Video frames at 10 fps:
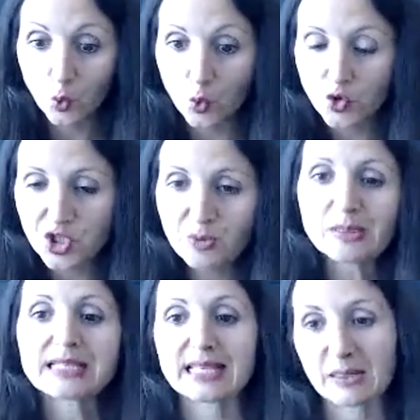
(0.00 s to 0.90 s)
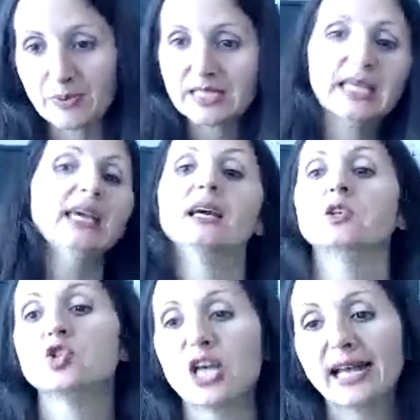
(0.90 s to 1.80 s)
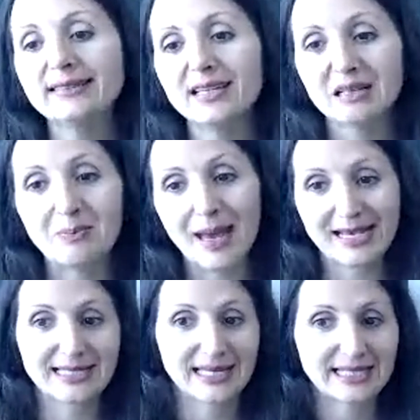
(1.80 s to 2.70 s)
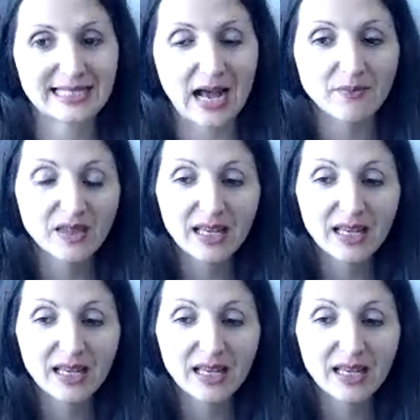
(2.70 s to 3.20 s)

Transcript: Učim srpski 4 meseca.